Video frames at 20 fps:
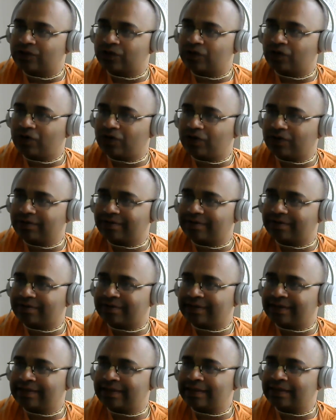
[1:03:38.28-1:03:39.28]
so
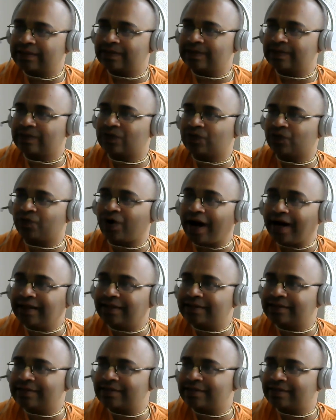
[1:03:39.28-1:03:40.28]
this is why
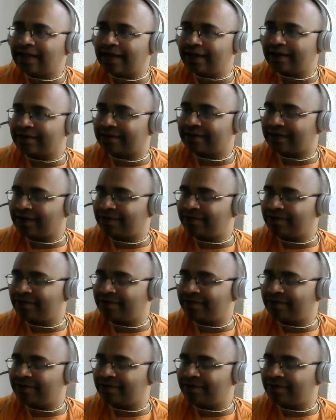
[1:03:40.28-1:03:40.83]
this is then